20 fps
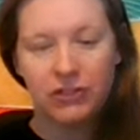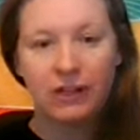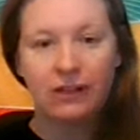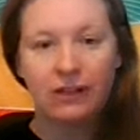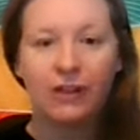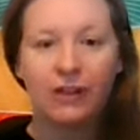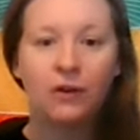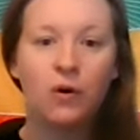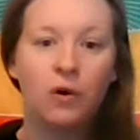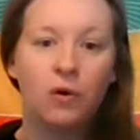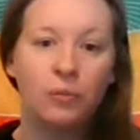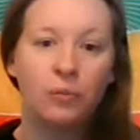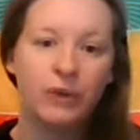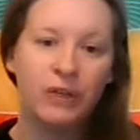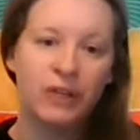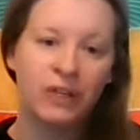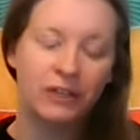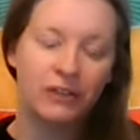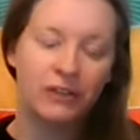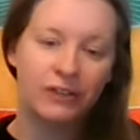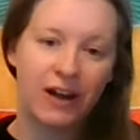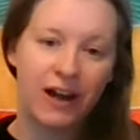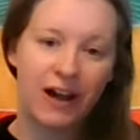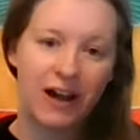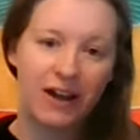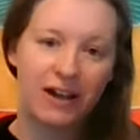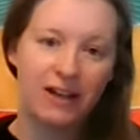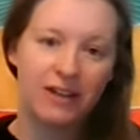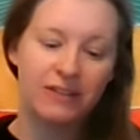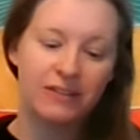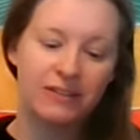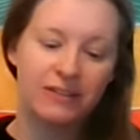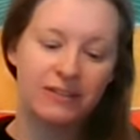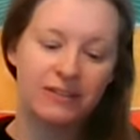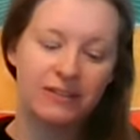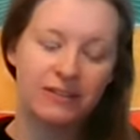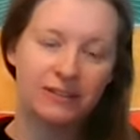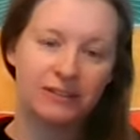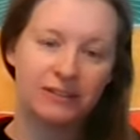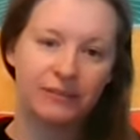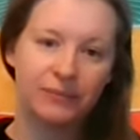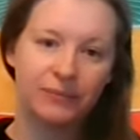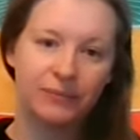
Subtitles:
Gently opening your eyes.